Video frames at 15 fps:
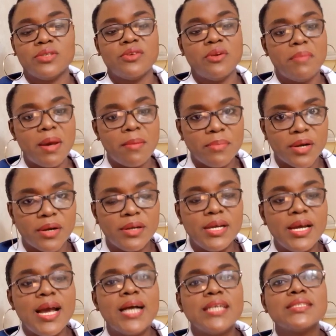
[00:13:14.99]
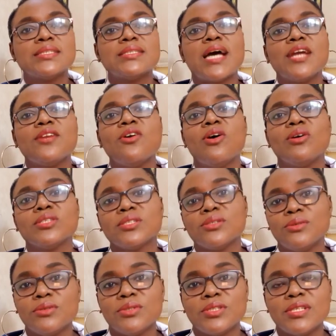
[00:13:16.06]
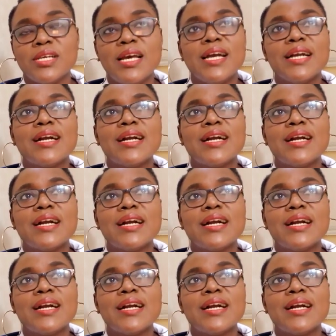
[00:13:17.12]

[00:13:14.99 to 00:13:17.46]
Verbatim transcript: Remember, side hustles